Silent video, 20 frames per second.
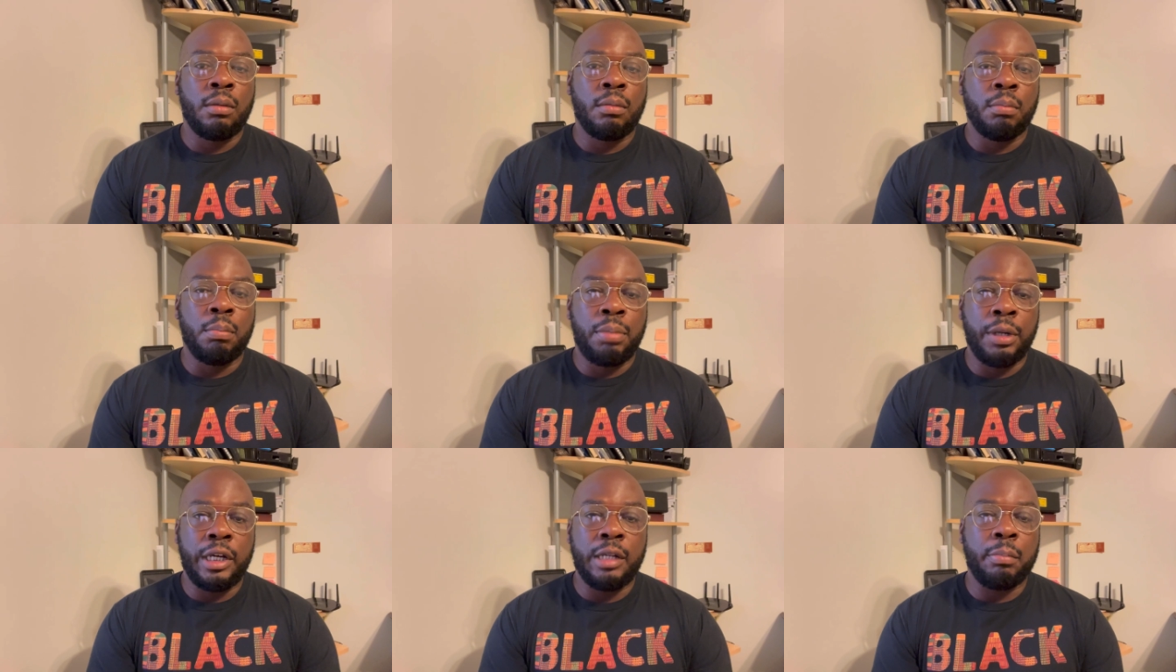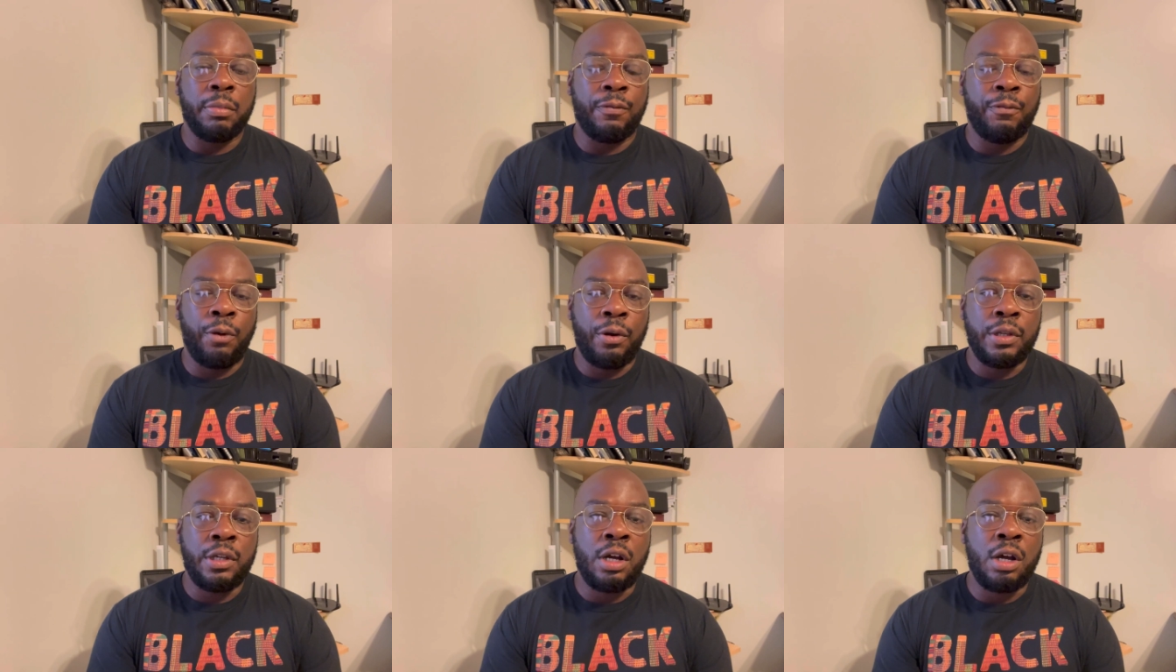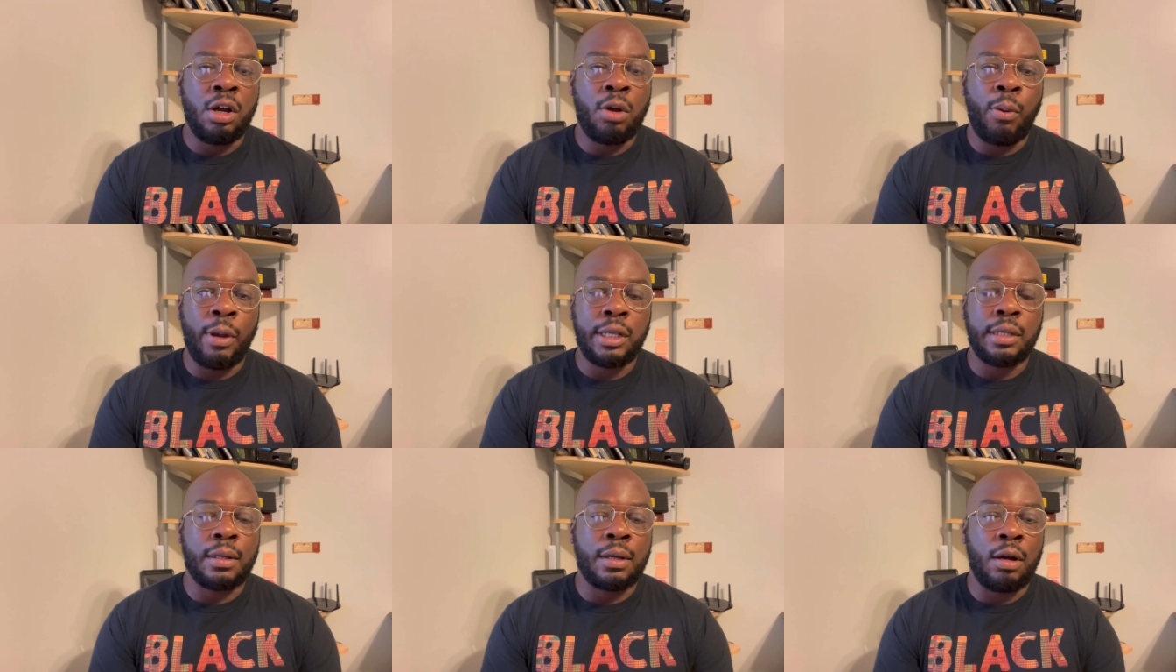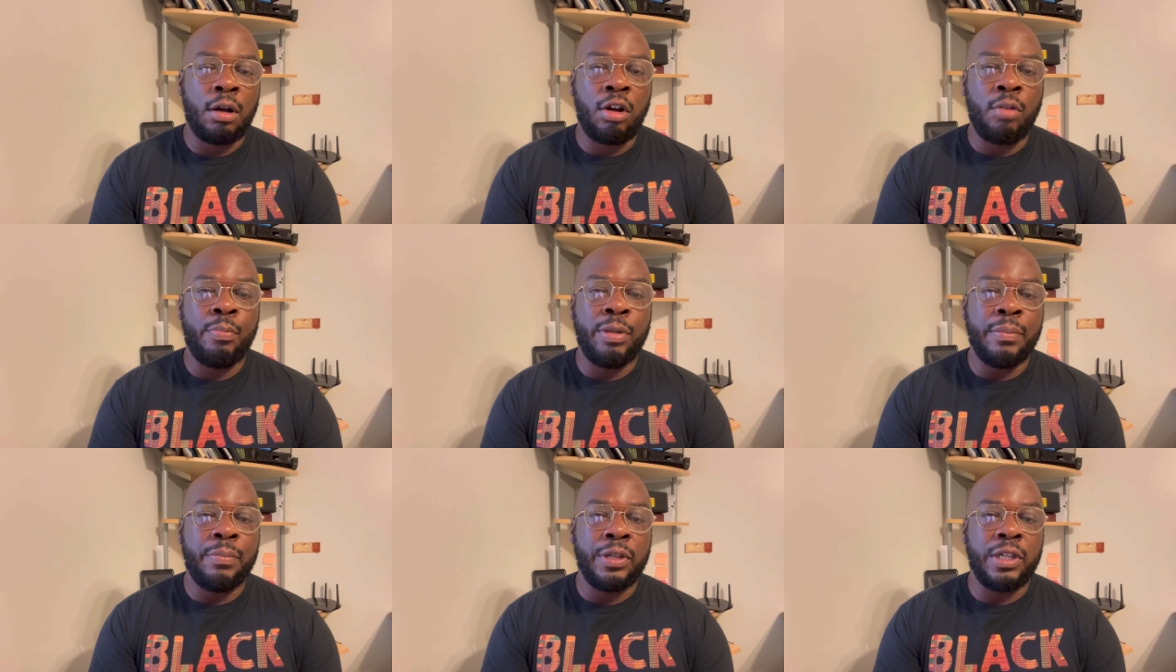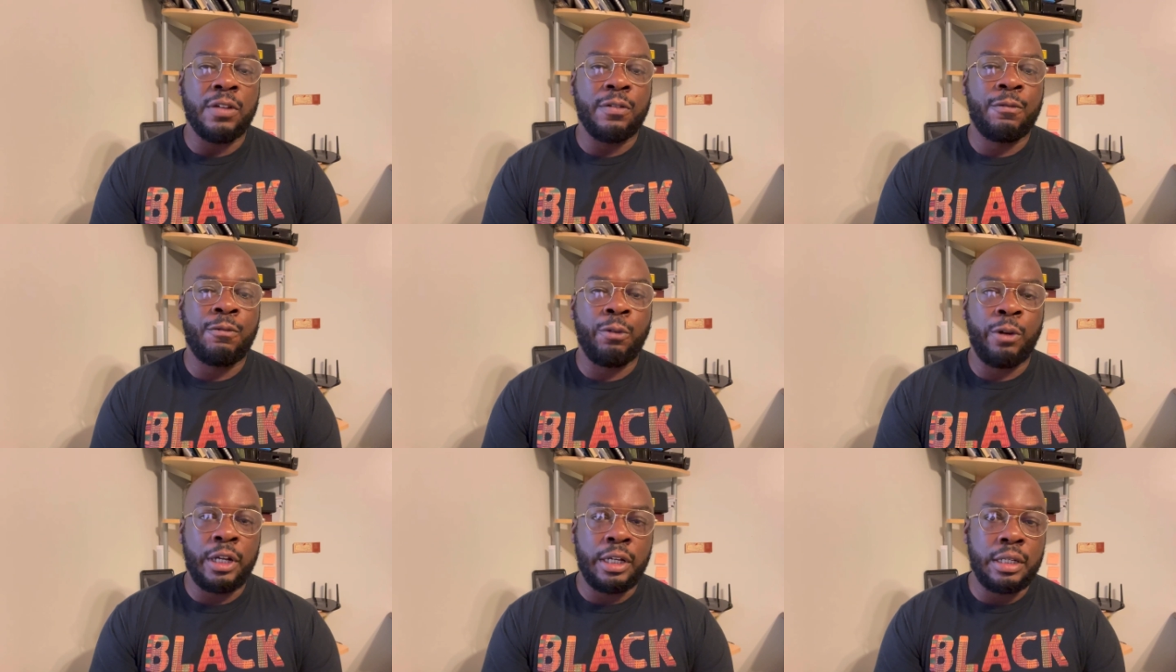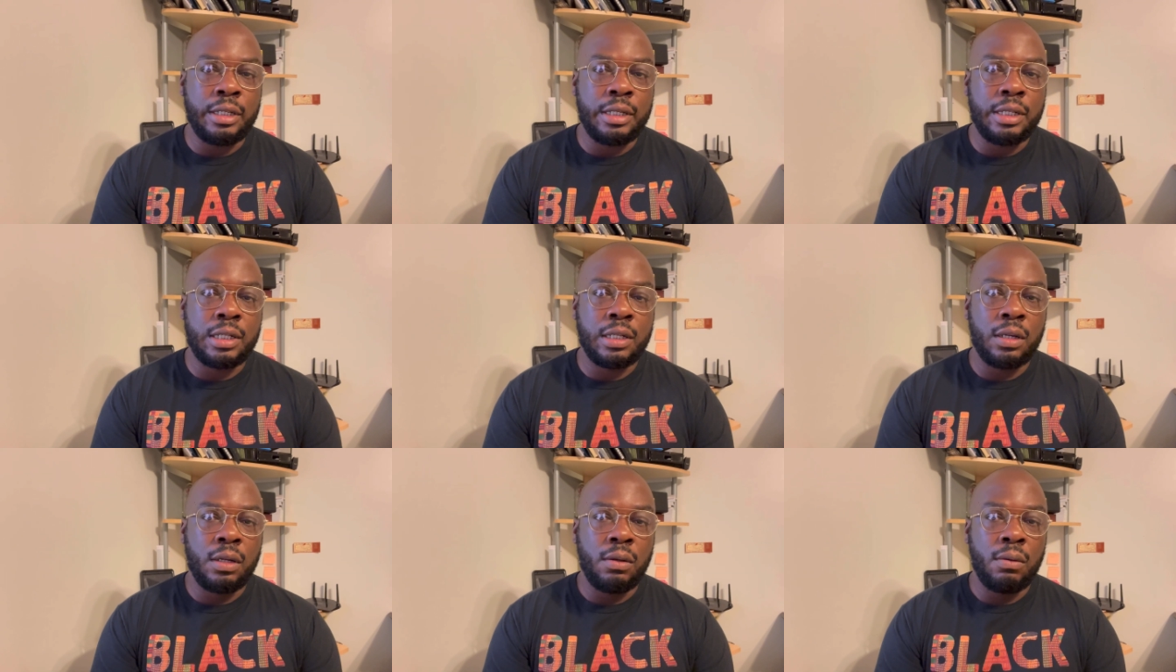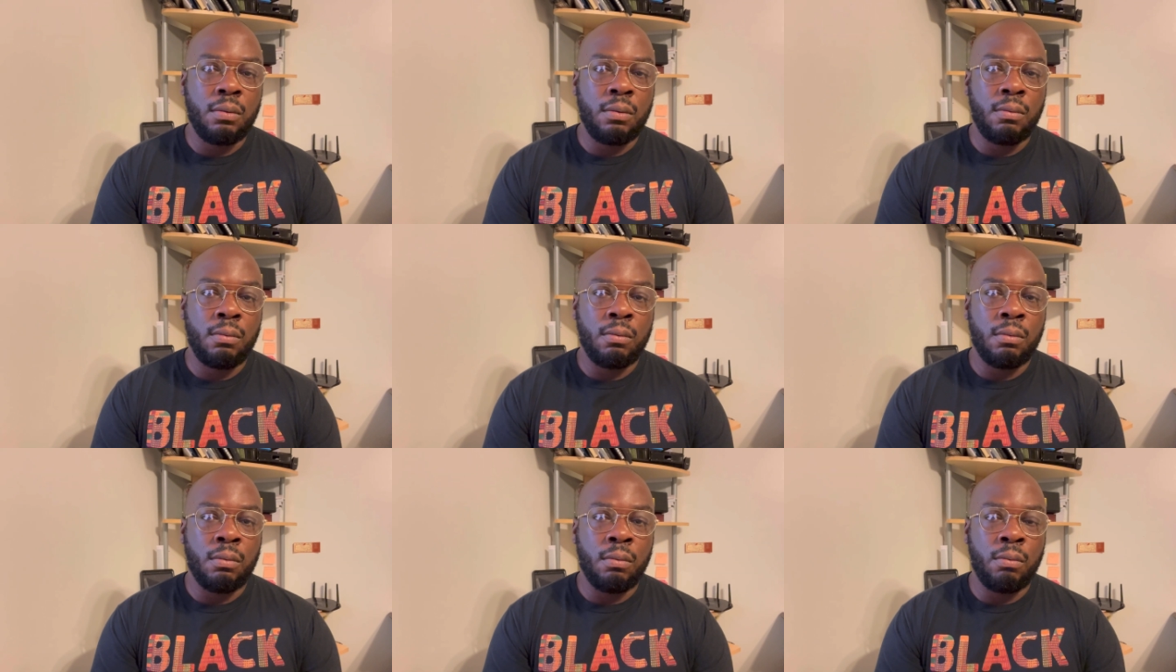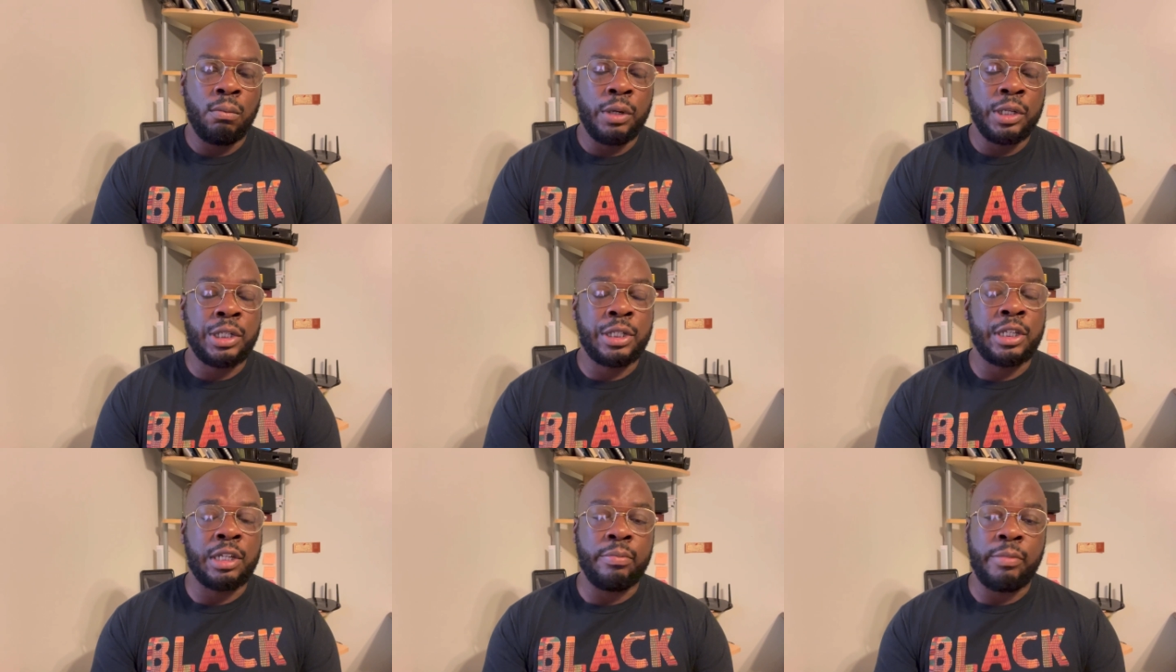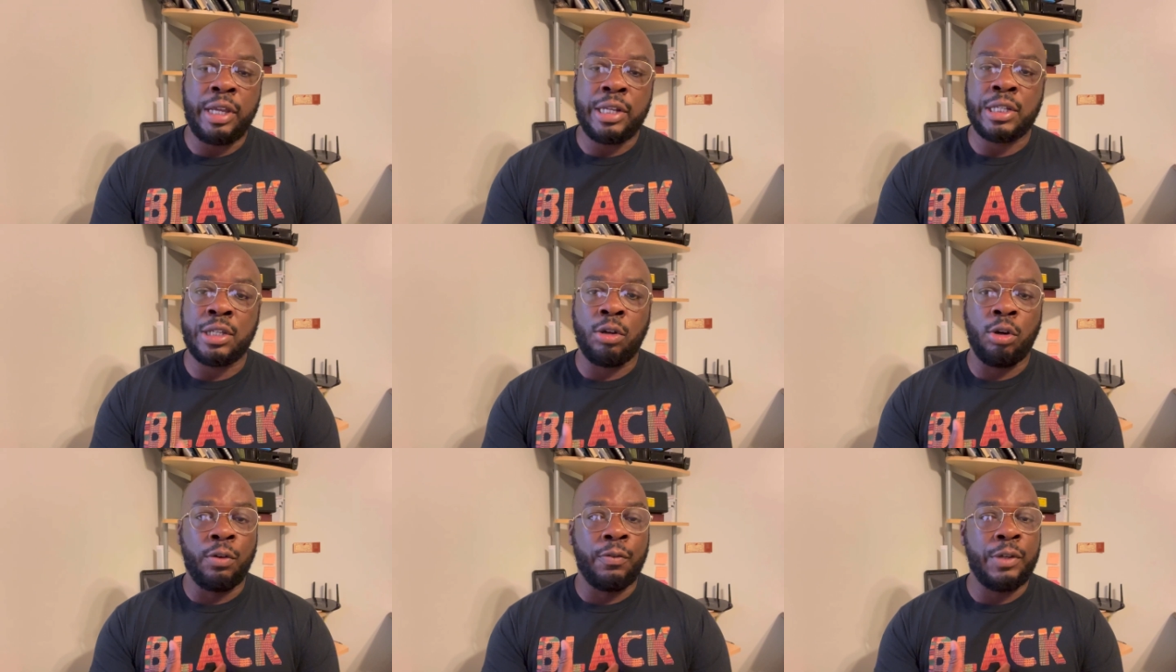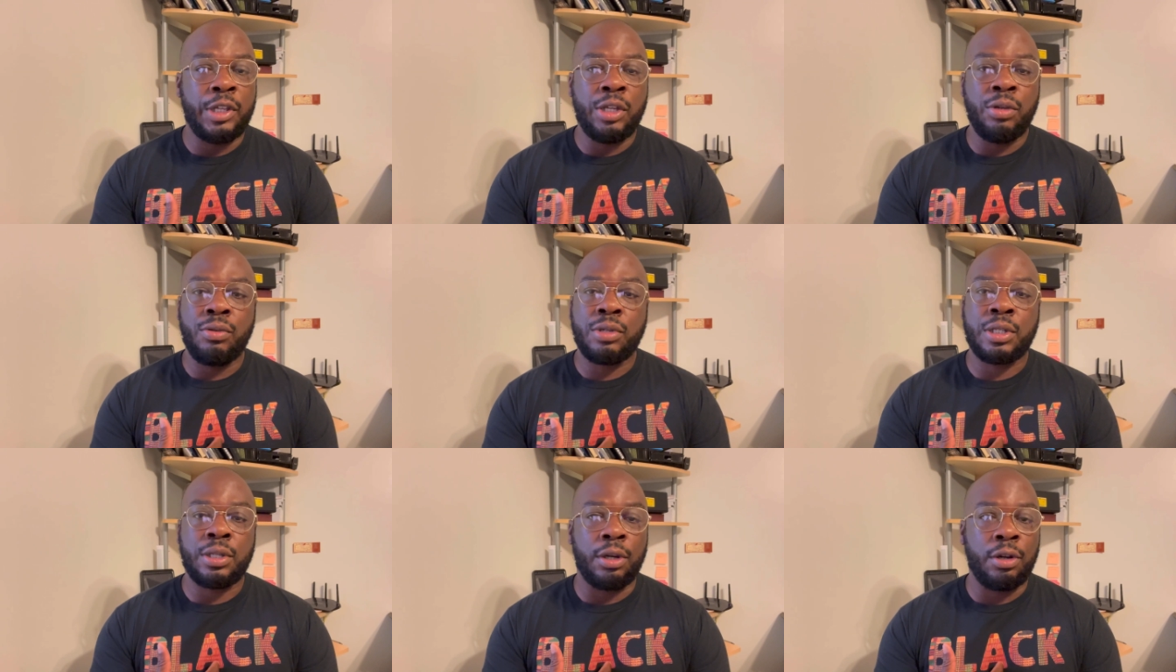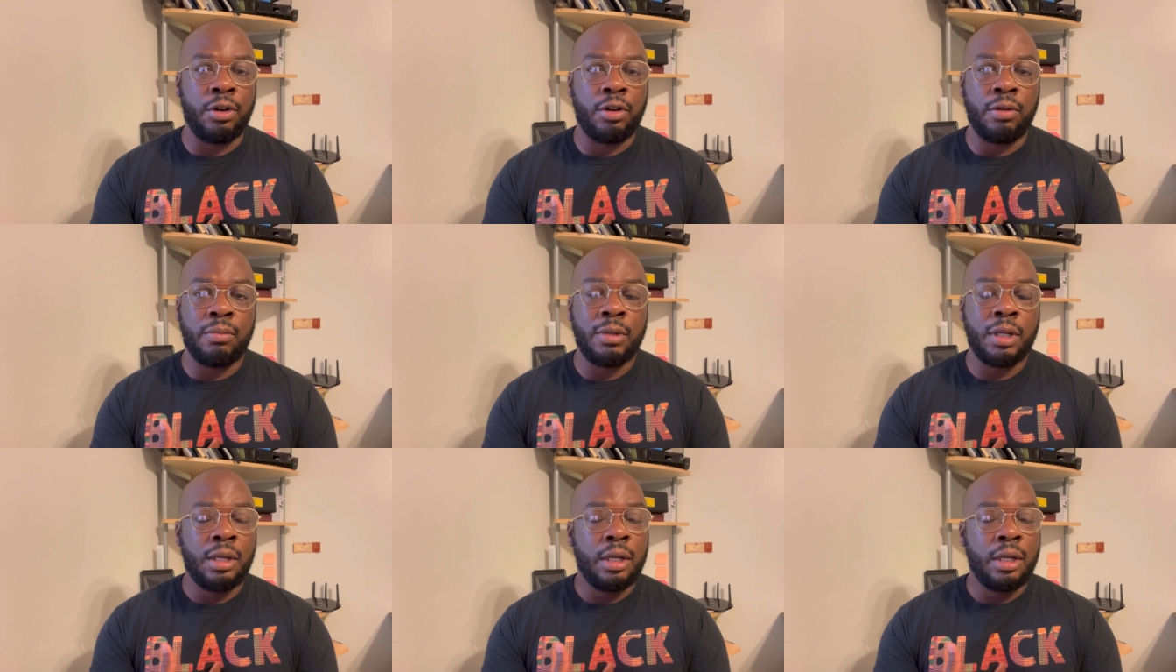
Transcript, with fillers: But before y'all quick to call people your friends, which to me is an overused term,